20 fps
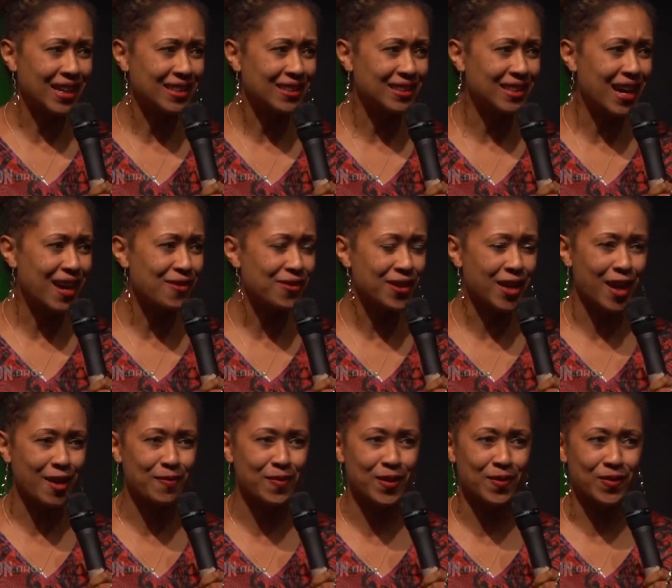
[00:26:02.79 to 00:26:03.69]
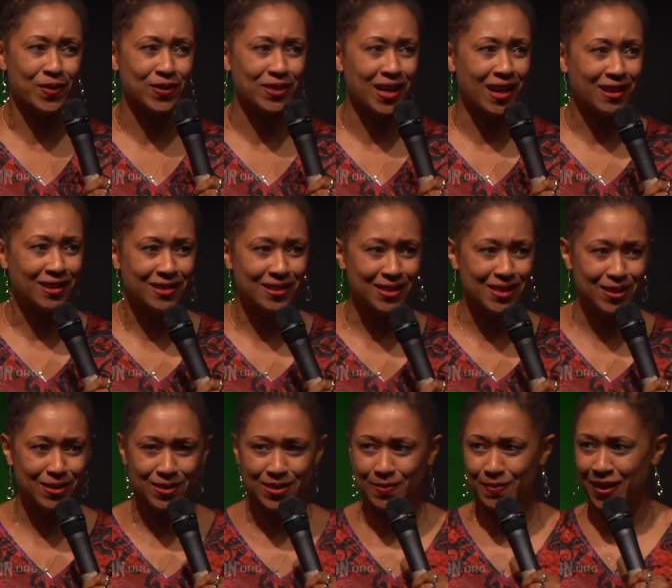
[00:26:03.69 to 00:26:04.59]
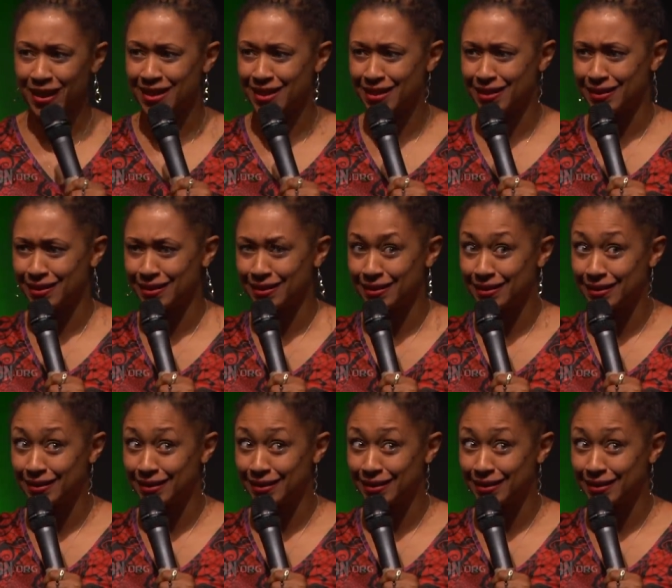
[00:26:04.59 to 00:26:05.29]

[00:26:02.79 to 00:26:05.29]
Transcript: I love cat people. Y'all are so special.